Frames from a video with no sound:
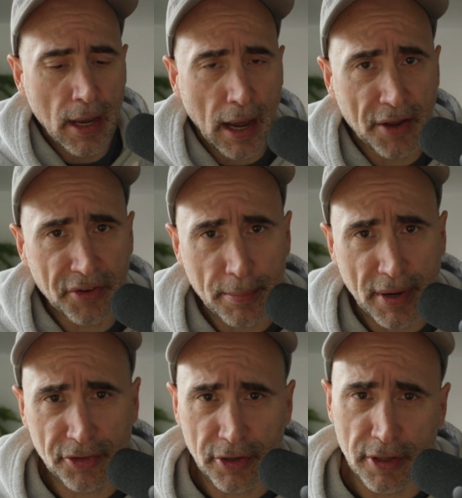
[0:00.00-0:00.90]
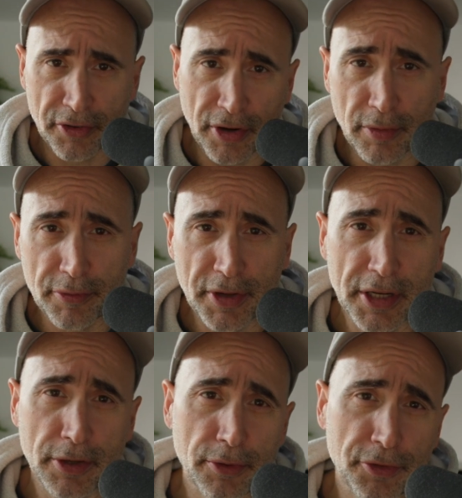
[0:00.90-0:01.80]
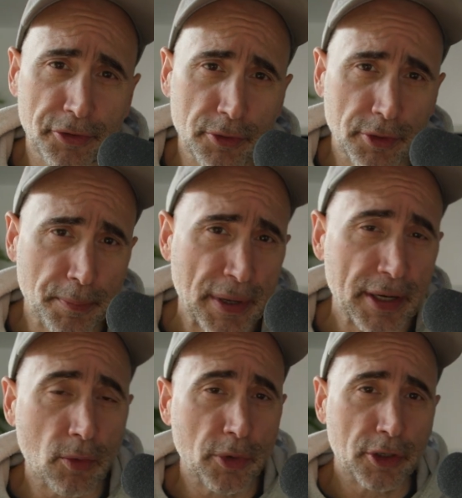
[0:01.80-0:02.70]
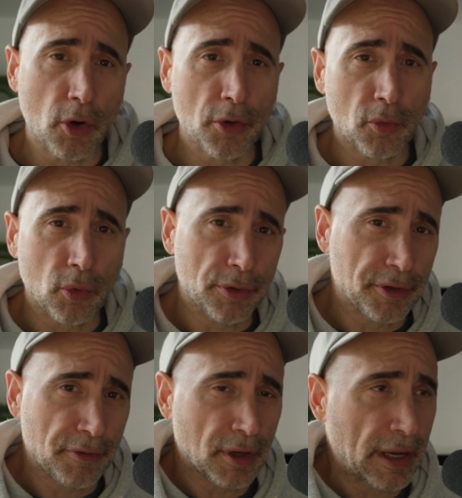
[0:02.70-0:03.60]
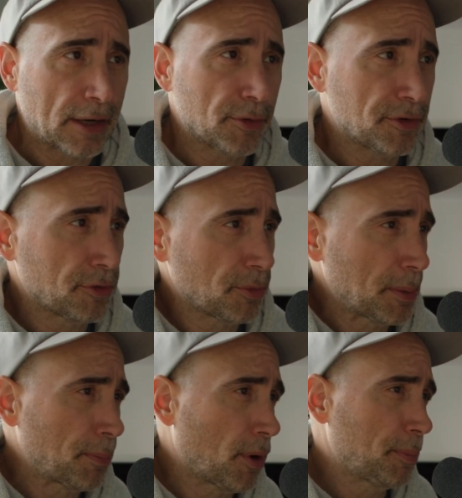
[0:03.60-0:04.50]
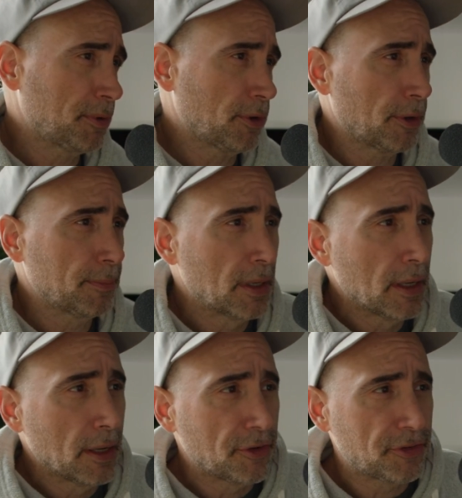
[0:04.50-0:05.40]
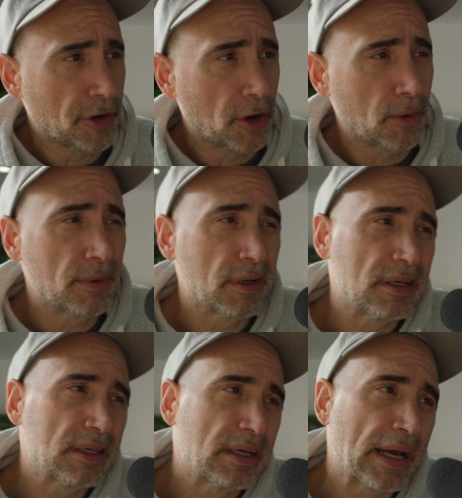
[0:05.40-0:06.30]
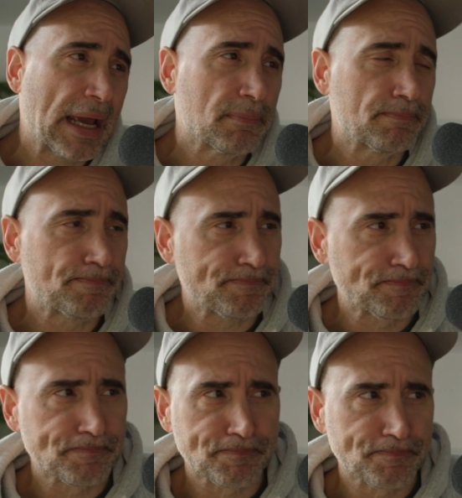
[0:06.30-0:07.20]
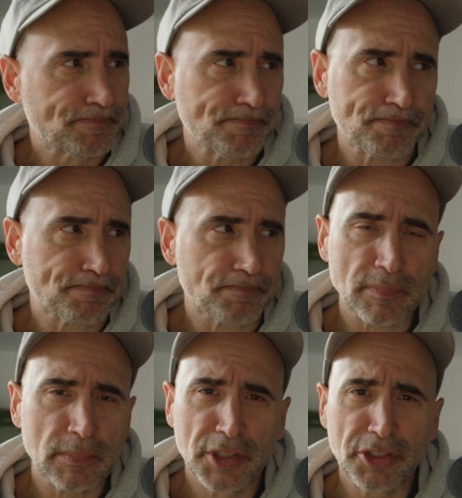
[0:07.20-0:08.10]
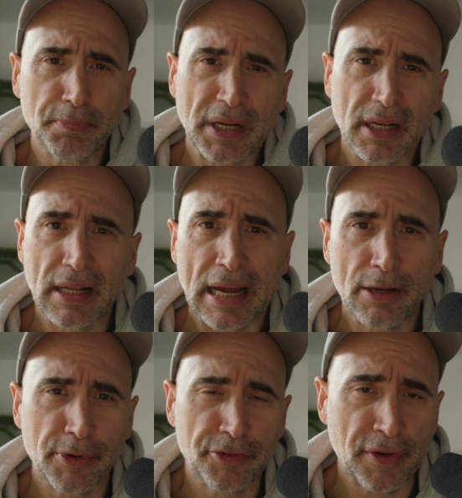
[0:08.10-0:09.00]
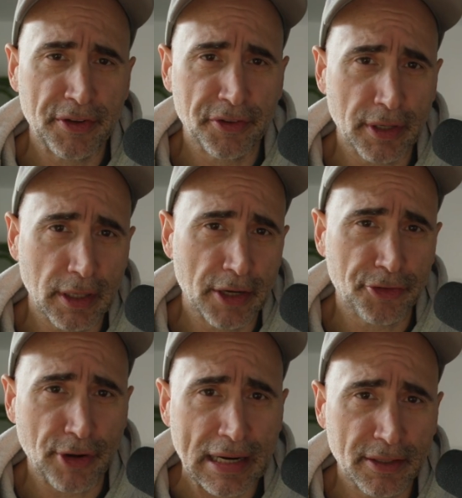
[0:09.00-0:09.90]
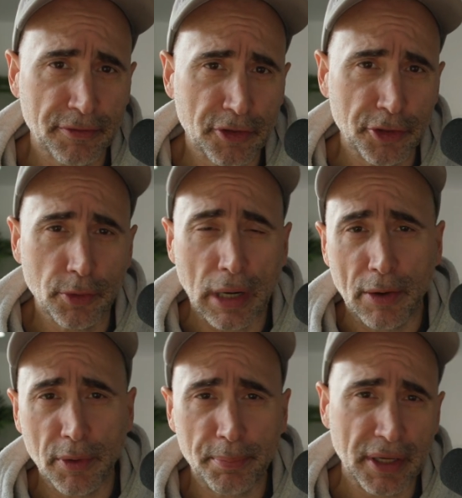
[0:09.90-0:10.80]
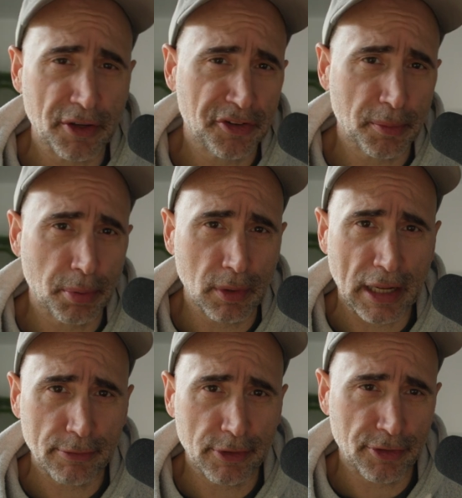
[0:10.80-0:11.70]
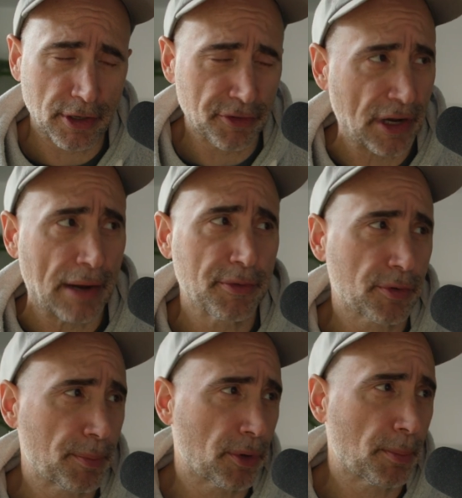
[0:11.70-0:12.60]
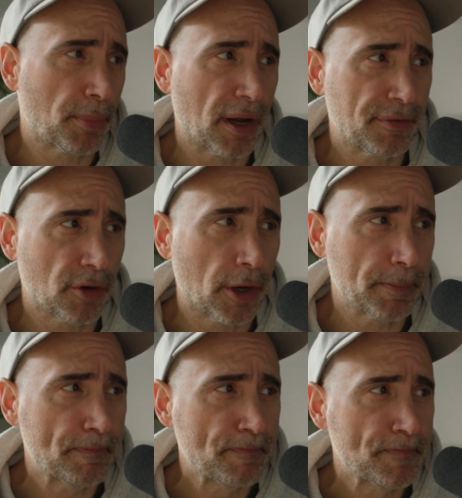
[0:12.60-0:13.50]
As I mentioned in several videos, you depending on where you go in the world, different languages will be popular. So again, just pick a language that's uh, attractive to you. I would pick a simple language like a JavaScript or a Python